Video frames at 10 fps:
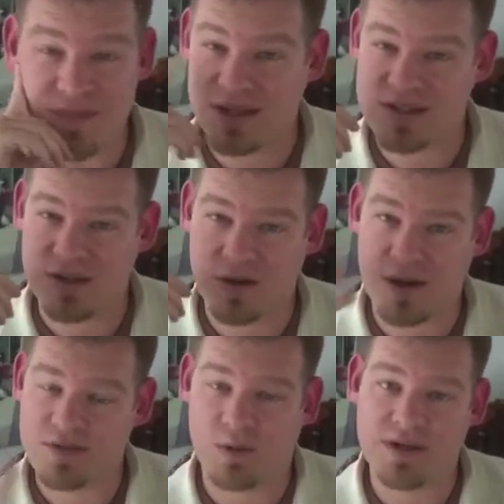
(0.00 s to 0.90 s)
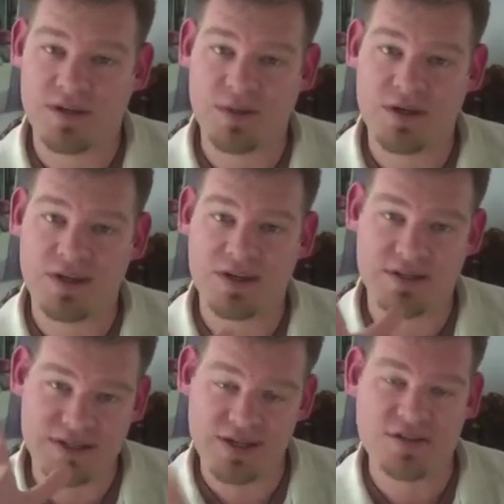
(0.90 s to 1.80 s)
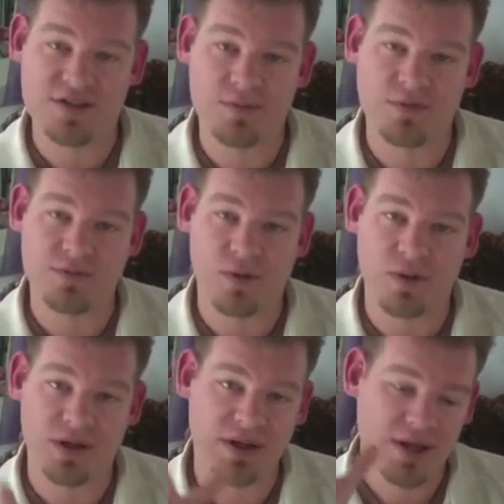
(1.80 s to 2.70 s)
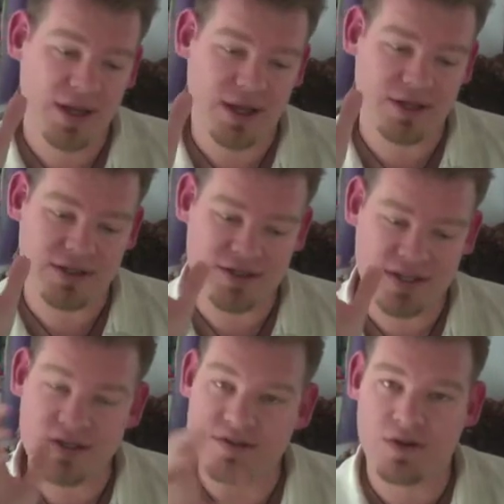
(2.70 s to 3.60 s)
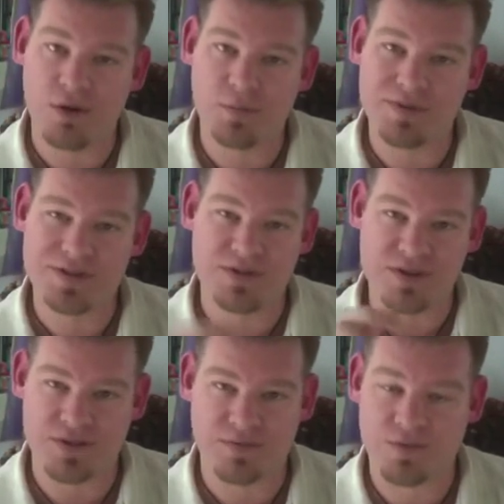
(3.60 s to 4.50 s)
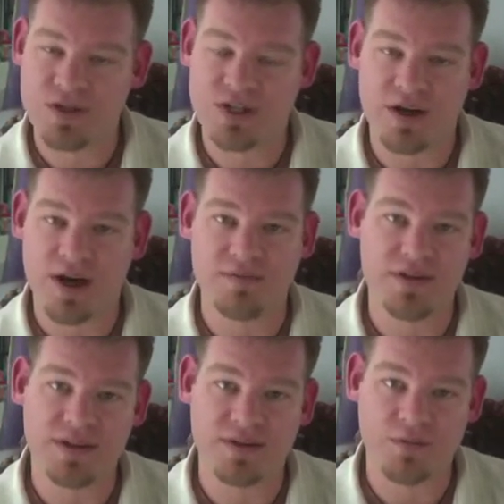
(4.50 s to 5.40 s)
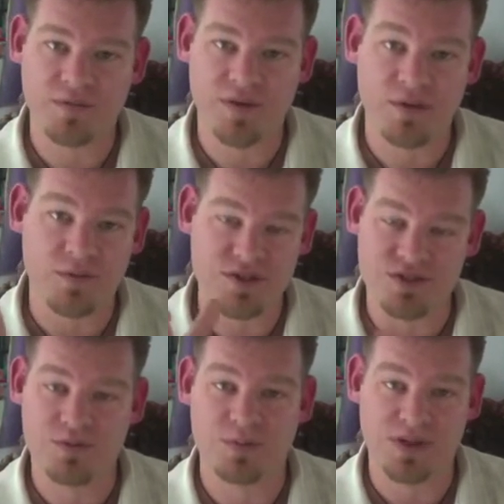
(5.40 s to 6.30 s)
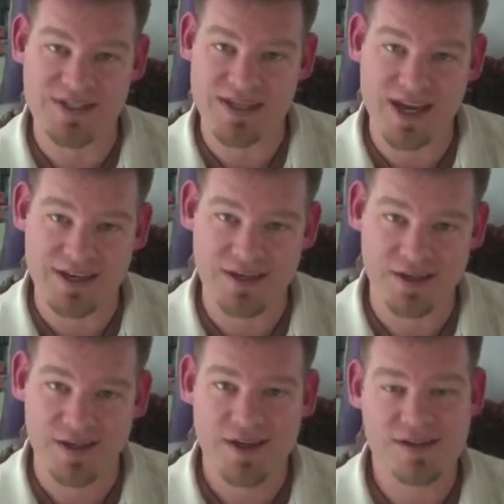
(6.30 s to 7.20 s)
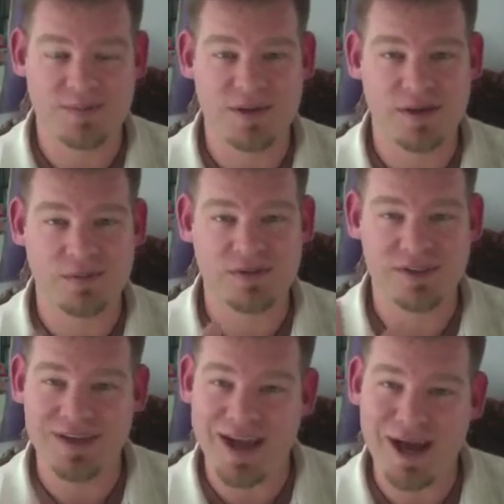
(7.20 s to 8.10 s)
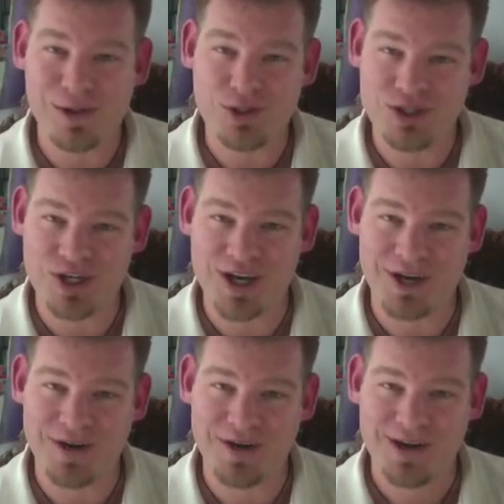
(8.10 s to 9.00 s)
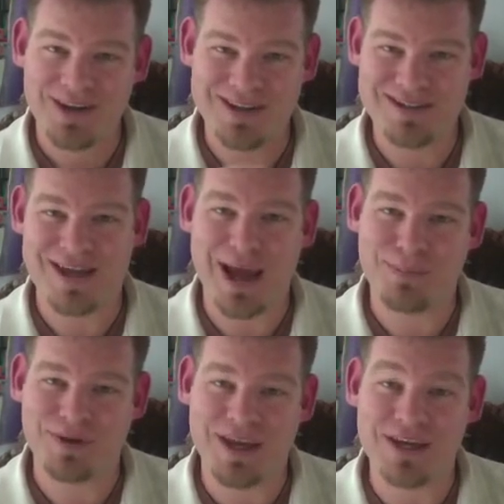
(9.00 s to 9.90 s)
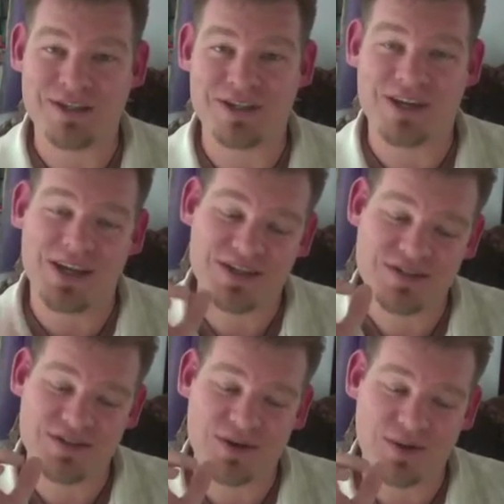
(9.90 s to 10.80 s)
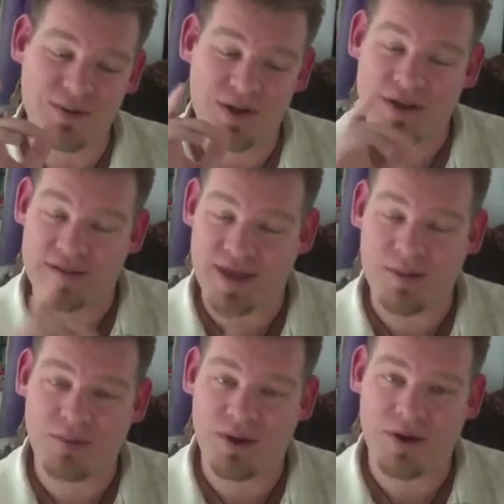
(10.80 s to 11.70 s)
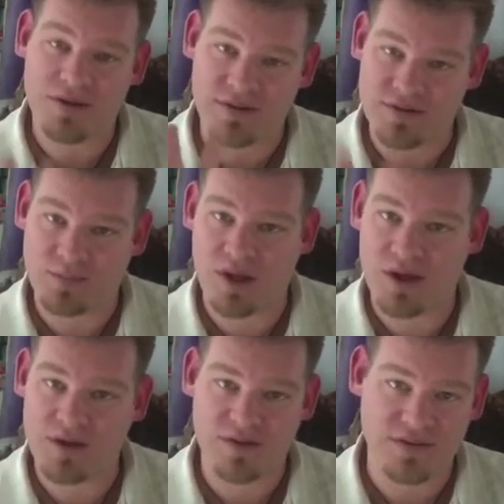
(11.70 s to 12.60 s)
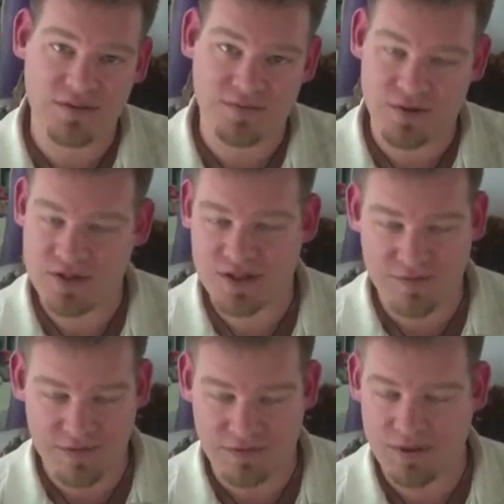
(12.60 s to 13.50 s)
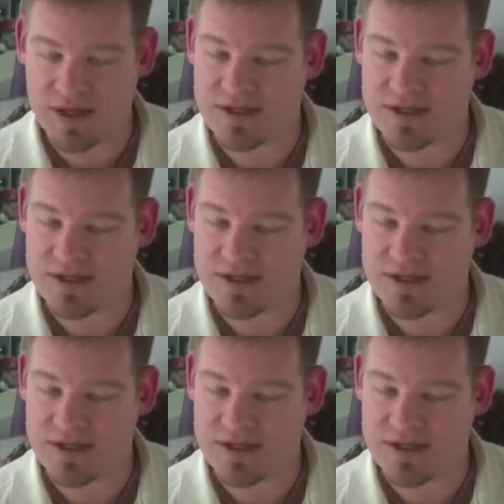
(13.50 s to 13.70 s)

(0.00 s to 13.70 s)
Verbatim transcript: And so, as one community continues to move forward and continues to open source and free share everything that we've done, we're super excited to be able to now share this application. And so, that blog, this blog is the first of three